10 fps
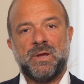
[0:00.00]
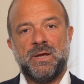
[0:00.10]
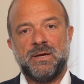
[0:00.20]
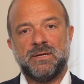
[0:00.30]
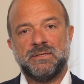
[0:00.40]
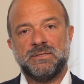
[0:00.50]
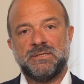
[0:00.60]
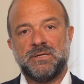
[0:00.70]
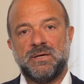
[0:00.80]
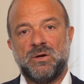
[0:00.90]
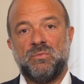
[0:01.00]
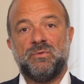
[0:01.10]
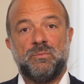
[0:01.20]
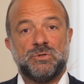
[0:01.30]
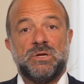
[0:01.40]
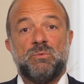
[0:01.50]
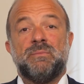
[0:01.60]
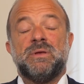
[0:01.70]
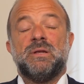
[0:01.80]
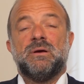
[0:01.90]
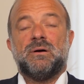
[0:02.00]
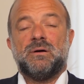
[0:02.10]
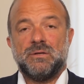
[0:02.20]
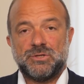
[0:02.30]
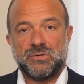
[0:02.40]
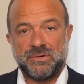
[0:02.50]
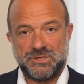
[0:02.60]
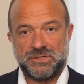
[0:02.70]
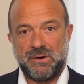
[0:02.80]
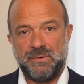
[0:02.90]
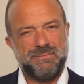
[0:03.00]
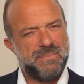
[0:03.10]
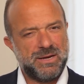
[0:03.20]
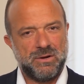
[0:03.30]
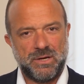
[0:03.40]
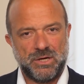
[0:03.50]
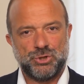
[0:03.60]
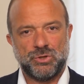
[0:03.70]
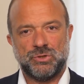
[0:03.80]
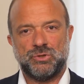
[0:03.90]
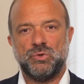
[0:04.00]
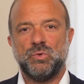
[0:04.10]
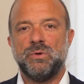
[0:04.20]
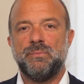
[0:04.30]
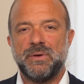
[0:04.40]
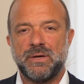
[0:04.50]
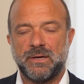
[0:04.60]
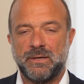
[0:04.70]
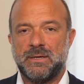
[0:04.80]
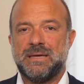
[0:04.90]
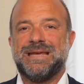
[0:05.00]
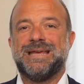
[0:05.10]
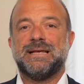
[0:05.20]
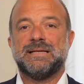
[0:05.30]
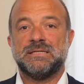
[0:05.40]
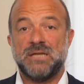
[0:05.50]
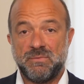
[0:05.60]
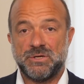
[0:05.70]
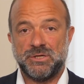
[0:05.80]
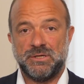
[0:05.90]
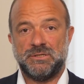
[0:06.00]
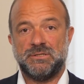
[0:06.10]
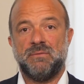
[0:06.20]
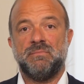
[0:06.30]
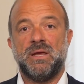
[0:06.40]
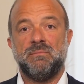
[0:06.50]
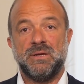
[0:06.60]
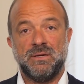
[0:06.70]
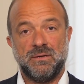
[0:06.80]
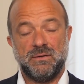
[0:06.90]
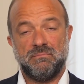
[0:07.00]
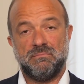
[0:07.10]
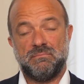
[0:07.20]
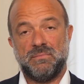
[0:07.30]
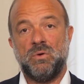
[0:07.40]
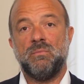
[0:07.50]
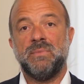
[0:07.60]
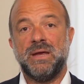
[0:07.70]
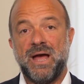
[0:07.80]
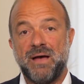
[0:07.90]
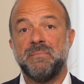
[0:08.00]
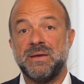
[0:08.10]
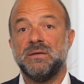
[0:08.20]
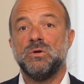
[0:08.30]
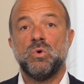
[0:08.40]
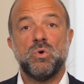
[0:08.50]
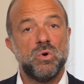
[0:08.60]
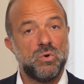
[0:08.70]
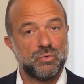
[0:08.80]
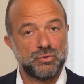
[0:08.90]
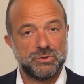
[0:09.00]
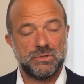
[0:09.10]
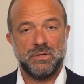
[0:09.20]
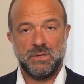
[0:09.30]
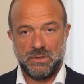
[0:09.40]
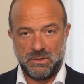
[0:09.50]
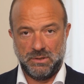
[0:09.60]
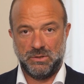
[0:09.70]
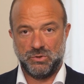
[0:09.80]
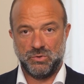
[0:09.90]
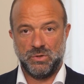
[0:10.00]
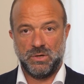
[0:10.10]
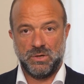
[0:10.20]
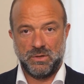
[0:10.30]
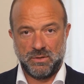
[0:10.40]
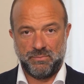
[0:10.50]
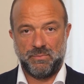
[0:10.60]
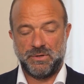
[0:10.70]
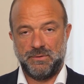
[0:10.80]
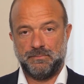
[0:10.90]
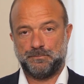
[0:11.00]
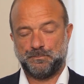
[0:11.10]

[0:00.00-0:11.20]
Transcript: And obviously will be also necessary in many occasions to repair damages that may be or may have been caused into the property.